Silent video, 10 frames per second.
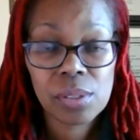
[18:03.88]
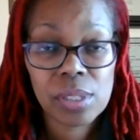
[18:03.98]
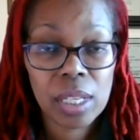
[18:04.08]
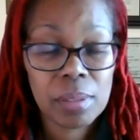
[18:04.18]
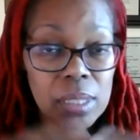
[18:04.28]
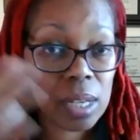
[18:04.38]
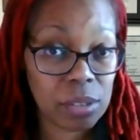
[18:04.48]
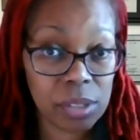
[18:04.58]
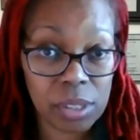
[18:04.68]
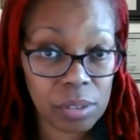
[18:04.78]
who are telling me the
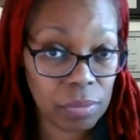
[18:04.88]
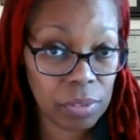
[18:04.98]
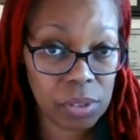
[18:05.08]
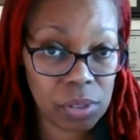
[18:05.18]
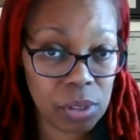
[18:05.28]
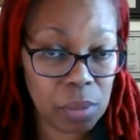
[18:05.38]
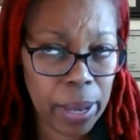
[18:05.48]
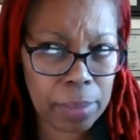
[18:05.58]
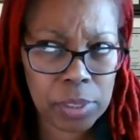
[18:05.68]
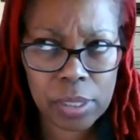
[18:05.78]
doctor just refused to do the
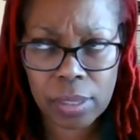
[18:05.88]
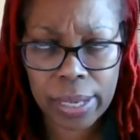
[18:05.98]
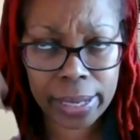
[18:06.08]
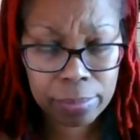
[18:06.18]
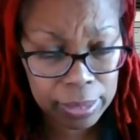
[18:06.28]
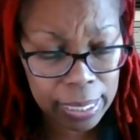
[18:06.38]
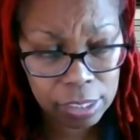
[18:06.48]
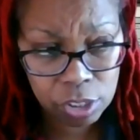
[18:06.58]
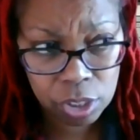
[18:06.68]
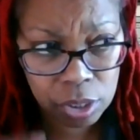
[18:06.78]
PAP. She said, you had one
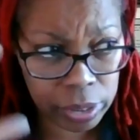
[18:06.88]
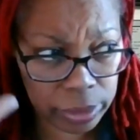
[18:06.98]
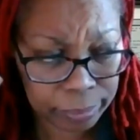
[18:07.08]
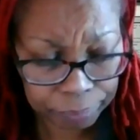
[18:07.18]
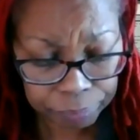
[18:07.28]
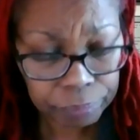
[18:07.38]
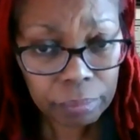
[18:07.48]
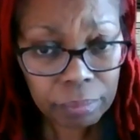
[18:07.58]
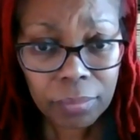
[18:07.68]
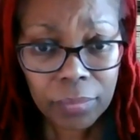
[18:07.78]
last year, or
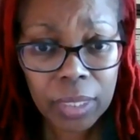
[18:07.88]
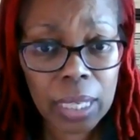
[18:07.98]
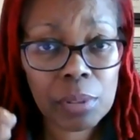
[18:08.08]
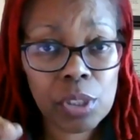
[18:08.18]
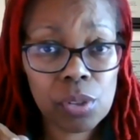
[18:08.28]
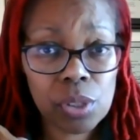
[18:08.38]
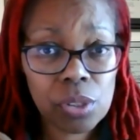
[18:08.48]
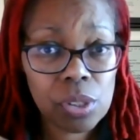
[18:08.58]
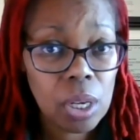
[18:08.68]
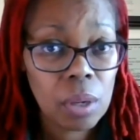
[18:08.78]
you had one 2
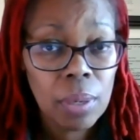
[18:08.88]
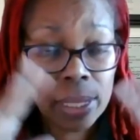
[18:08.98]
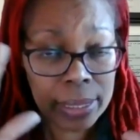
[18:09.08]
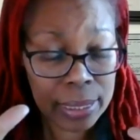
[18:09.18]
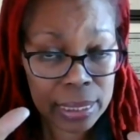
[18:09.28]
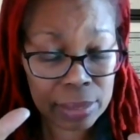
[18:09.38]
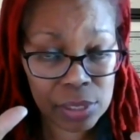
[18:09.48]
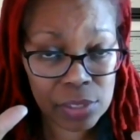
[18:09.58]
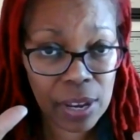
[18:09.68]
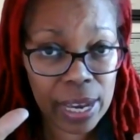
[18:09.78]
years ago. It
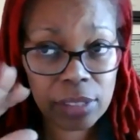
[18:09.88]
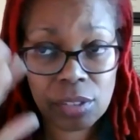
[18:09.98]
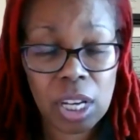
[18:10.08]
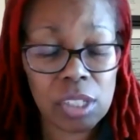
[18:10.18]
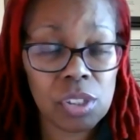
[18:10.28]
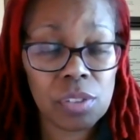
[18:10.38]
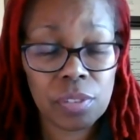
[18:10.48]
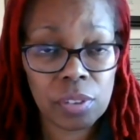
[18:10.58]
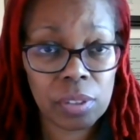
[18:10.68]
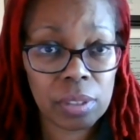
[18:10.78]
was fine. You're not due
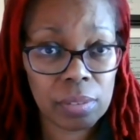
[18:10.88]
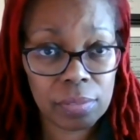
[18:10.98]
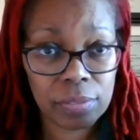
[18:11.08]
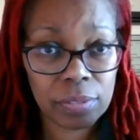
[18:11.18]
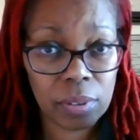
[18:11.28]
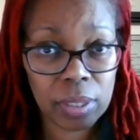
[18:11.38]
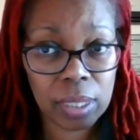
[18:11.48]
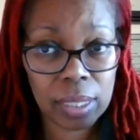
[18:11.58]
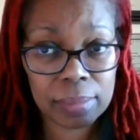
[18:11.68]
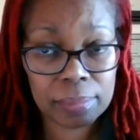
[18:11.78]
for
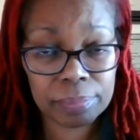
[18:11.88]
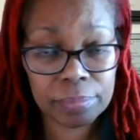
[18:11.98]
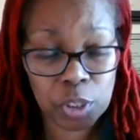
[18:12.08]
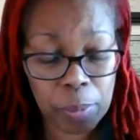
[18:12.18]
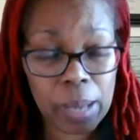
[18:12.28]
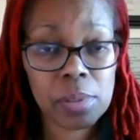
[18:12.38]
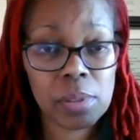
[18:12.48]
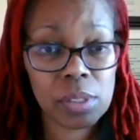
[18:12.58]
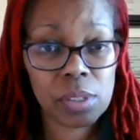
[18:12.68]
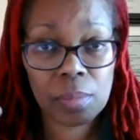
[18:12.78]
your PAP
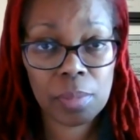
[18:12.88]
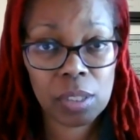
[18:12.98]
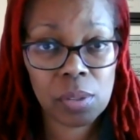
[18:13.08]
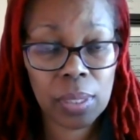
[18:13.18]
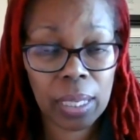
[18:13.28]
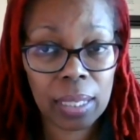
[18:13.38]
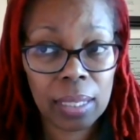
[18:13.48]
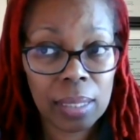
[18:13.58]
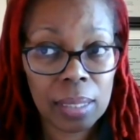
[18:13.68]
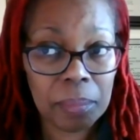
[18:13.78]
smear this year. I'm not doing it.
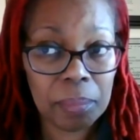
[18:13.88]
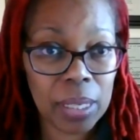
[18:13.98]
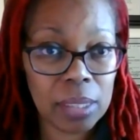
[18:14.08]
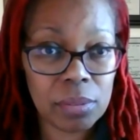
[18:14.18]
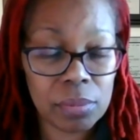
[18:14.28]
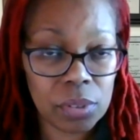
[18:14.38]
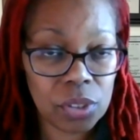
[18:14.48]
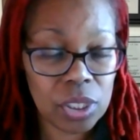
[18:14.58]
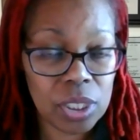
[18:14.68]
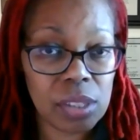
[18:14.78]
But
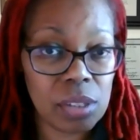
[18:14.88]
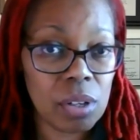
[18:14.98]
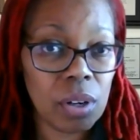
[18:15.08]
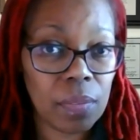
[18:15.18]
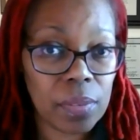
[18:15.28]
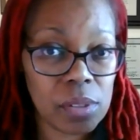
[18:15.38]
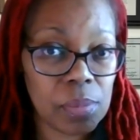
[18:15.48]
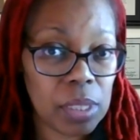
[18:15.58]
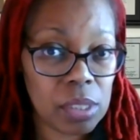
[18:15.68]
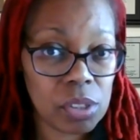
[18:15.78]
she doesn't know if there's
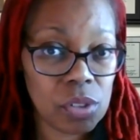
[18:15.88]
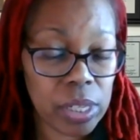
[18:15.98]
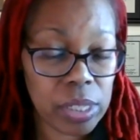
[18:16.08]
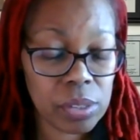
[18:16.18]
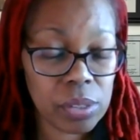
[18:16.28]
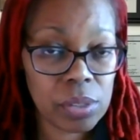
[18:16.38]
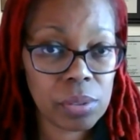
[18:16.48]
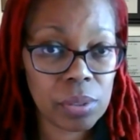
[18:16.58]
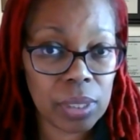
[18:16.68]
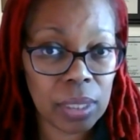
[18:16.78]
been any
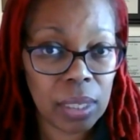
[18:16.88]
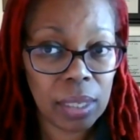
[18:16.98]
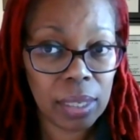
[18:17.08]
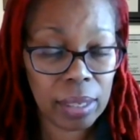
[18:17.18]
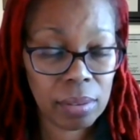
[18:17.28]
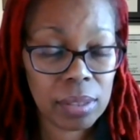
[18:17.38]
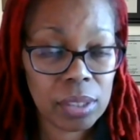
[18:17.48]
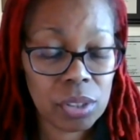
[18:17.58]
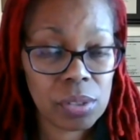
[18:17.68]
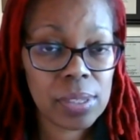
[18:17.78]
stressors or any health
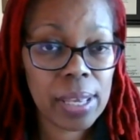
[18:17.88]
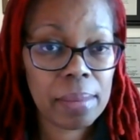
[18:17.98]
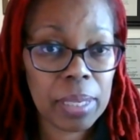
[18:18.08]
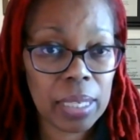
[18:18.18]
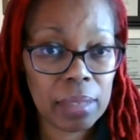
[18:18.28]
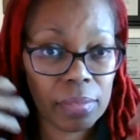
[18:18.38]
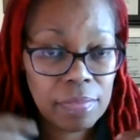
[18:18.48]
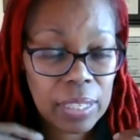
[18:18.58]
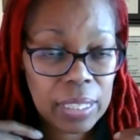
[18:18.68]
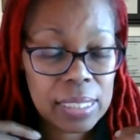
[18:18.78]
issues that may have
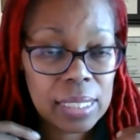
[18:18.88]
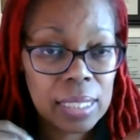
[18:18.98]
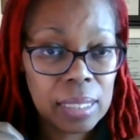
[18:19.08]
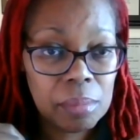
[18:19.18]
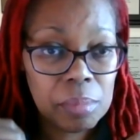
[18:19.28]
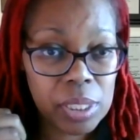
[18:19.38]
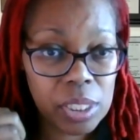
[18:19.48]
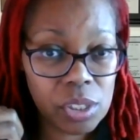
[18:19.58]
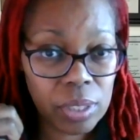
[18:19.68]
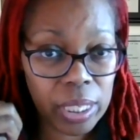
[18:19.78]
affected
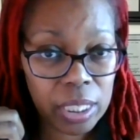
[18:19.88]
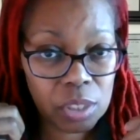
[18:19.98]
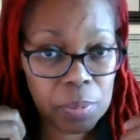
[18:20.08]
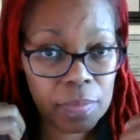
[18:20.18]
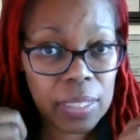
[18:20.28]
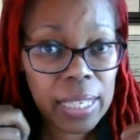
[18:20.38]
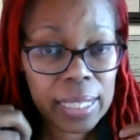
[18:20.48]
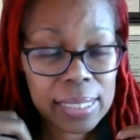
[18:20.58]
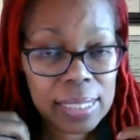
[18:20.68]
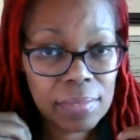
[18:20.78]
potential HPV
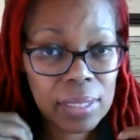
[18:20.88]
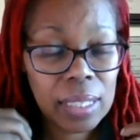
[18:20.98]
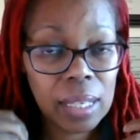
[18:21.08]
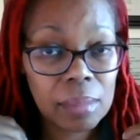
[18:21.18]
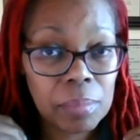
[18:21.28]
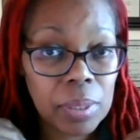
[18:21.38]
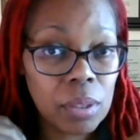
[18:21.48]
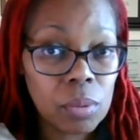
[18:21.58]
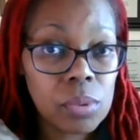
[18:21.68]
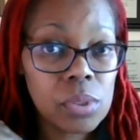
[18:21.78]
activity
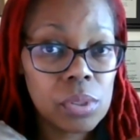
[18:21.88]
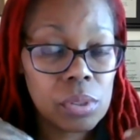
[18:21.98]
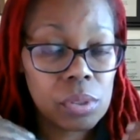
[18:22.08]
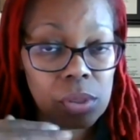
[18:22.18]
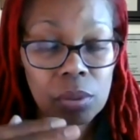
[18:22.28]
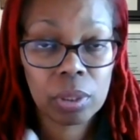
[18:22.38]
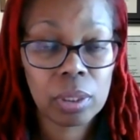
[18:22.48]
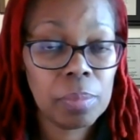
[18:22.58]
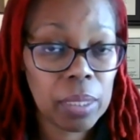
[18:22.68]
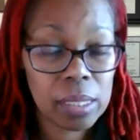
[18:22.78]
unbeknownst to
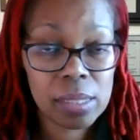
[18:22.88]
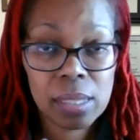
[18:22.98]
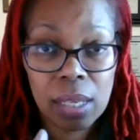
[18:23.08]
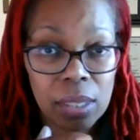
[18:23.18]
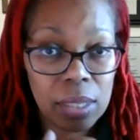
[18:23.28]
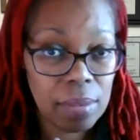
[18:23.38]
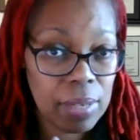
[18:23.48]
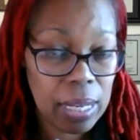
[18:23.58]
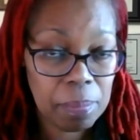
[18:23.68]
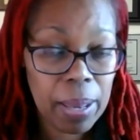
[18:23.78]
her, because you
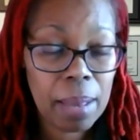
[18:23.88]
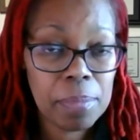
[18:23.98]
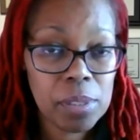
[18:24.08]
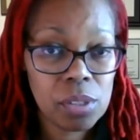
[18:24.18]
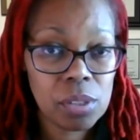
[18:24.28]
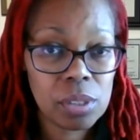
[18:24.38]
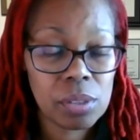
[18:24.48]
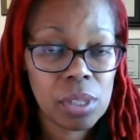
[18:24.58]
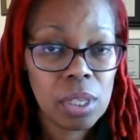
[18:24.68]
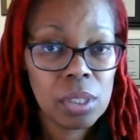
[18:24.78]
haven't had a PAP in 2
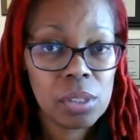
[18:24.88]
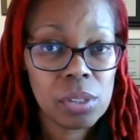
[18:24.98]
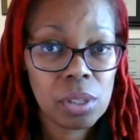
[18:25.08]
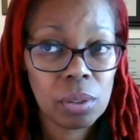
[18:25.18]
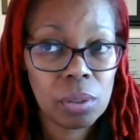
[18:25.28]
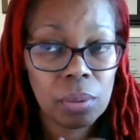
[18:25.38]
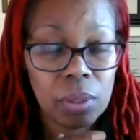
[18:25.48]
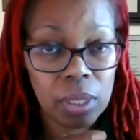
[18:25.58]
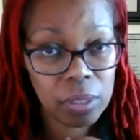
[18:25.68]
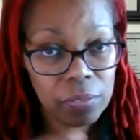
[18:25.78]
years. So
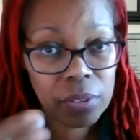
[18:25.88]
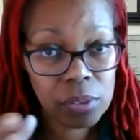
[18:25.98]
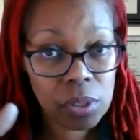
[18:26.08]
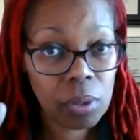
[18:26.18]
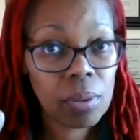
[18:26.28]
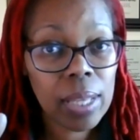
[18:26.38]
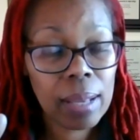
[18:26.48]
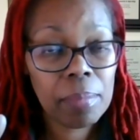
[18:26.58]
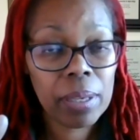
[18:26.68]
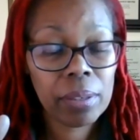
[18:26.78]
if you're told
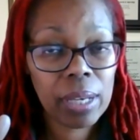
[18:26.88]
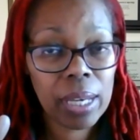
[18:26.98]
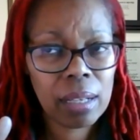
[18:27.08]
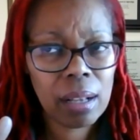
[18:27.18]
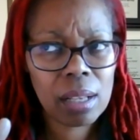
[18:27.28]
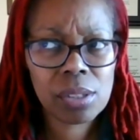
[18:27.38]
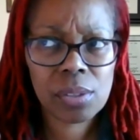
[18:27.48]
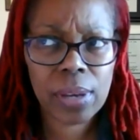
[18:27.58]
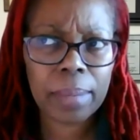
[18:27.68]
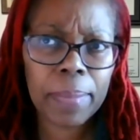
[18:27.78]
that by your gynecologist,
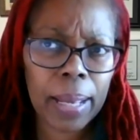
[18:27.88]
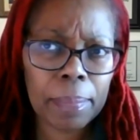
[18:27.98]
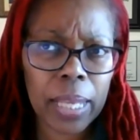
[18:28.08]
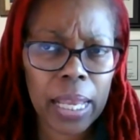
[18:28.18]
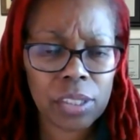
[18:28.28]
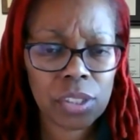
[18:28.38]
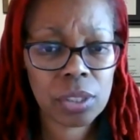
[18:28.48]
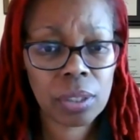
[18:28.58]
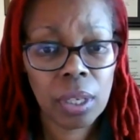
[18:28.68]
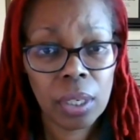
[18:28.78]
you had a PAP last
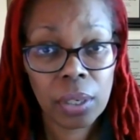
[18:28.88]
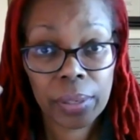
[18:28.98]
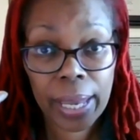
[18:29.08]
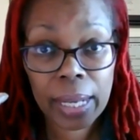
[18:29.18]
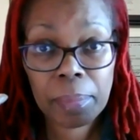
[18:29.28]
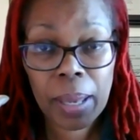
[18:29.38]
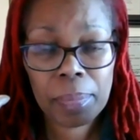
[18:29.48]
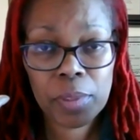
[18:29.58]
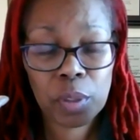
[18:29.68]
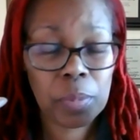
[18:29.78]
year, or you had a
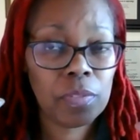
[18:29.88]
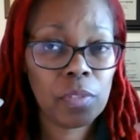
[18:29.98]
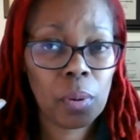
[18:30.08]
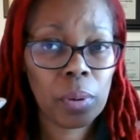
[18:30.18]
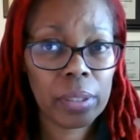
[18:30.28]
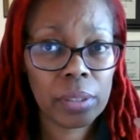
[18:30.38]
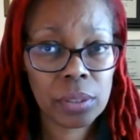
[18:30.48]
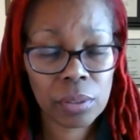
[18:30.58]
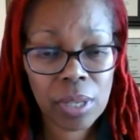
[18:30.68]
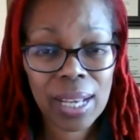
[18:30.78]
PAP the year before,
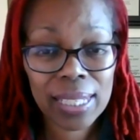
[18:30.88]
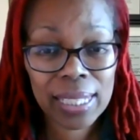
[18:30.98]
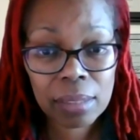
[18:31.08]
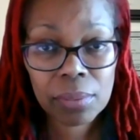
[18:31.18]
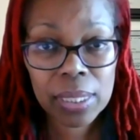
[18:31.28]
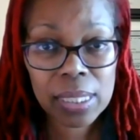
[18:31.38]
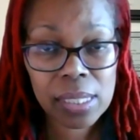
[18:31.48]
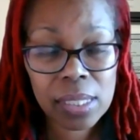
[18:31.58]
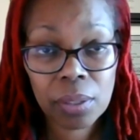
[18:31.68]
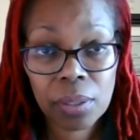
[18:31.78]
you're not getting one
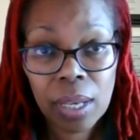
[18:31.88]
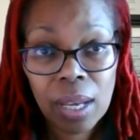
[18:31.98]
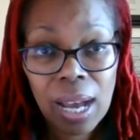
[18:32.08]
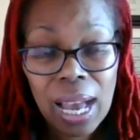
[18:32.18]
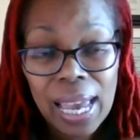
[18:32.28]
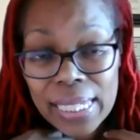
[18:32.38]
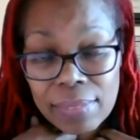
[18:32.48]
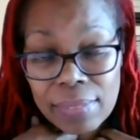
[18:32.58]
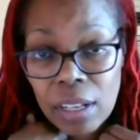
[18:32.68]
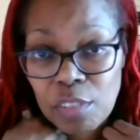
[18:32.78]
this year, I
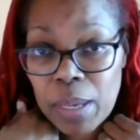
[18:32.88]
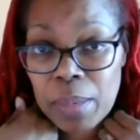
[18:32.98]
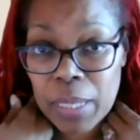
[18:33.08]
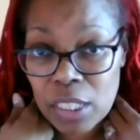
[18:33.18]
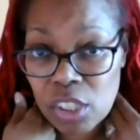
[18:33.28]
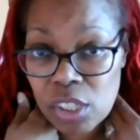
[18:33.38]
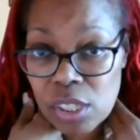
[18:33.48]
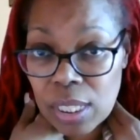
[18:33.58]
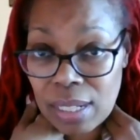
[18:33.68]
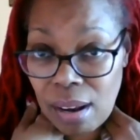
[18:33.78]
give all of my
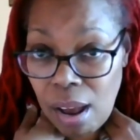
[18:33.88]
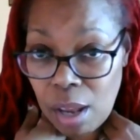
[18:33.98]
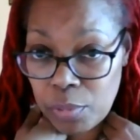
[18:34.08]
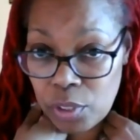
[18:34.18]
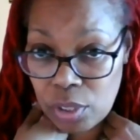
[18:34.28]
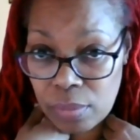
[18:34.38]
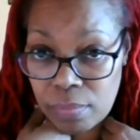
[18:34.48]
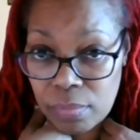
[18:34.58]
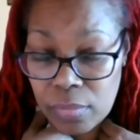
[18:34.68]
patients an option.